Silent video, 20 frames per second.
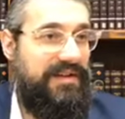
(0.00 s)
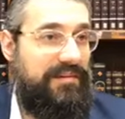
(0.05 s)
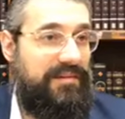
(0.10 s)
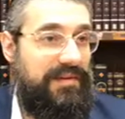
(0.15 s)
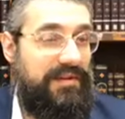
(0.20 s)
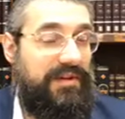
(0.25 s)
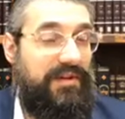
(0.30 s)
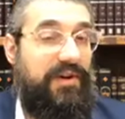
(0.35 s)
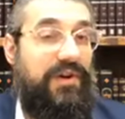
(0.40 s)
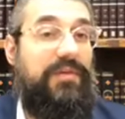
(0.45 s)

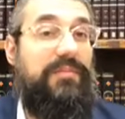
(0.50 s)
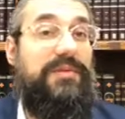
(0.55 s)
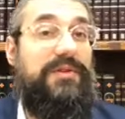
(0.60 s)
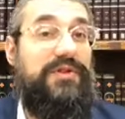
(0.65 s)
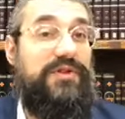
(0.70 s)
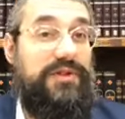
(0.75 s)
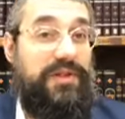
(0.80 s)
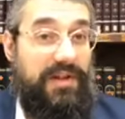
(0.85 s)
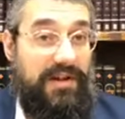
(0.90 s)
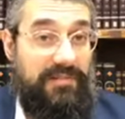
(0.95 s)
But the Korban
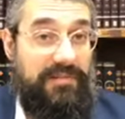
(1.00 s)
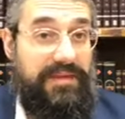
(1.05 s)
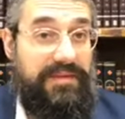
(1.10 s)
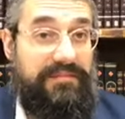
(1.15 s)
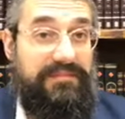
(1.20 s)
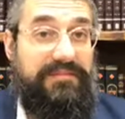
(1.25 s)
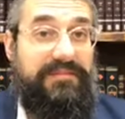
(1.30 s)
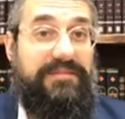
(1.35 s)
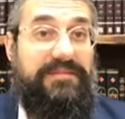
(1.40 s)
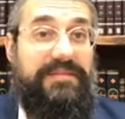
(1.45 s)

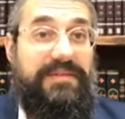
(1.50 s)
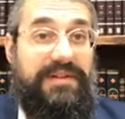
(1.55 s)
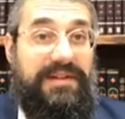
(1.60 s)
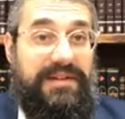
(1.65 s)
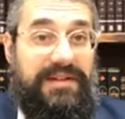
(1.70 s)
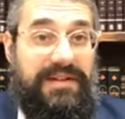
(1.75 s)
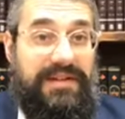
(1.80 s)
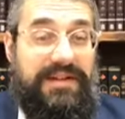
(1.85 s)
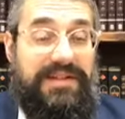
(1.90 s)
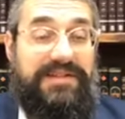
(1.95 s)
Shlomim
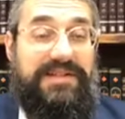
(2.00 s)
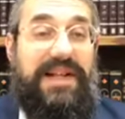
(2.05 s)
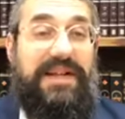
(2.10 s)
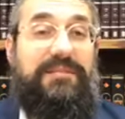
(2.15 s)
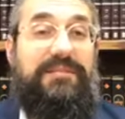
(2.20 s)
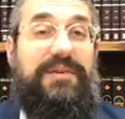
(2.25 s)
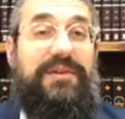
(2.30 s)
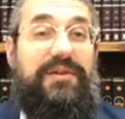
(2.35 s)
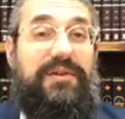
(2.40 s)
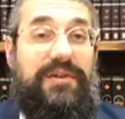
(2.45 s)
is
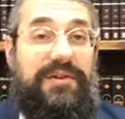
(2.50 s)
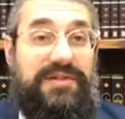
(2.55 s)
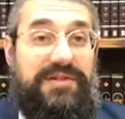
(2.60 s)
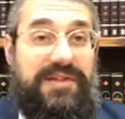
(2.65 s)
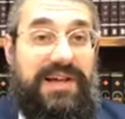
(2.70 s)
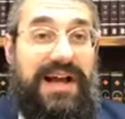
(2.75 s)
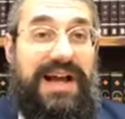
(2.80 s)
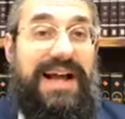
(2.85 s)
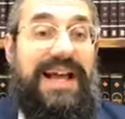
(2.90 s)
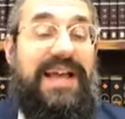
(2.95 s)
not
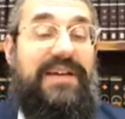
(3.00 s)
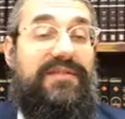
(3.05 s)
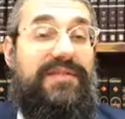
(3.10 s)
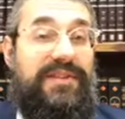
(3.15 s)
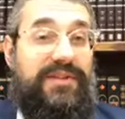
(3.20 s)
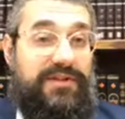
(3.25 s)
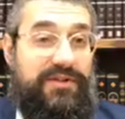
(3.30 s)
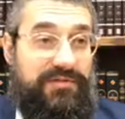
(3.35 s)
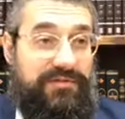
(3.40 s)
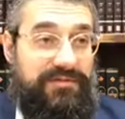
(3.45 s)
because I have an
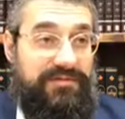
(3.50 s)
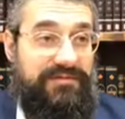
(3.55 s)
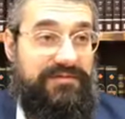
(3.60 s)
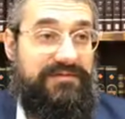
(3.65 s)
issue.